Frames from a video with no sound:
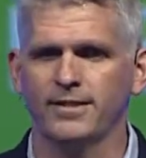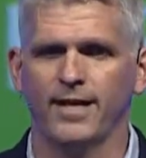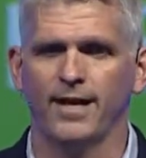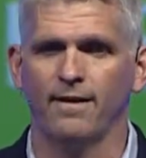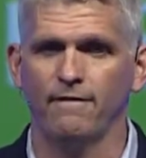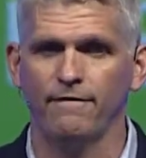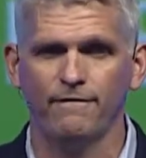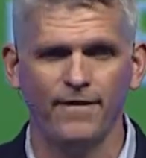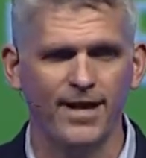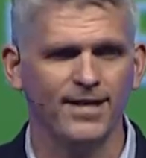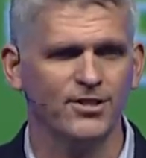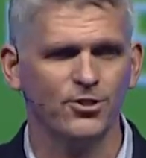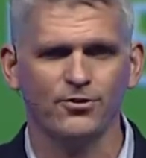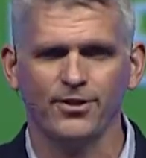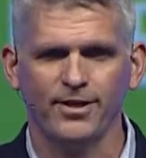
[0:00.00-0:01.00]
now
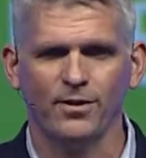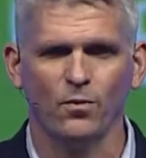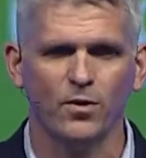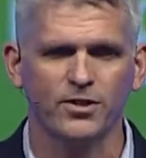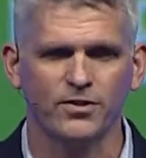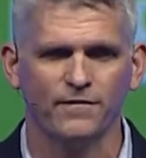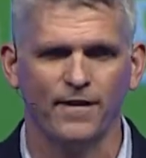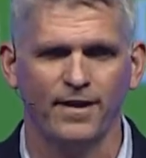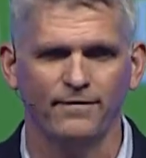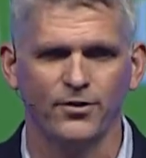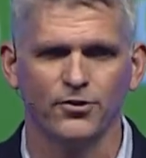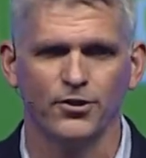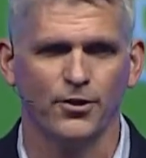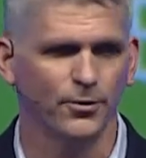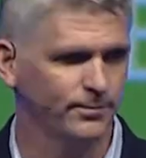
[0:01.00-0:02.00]
faster than it was 5
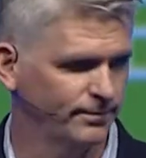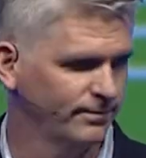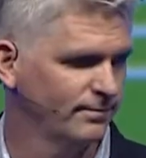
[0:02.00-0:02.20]
years ago?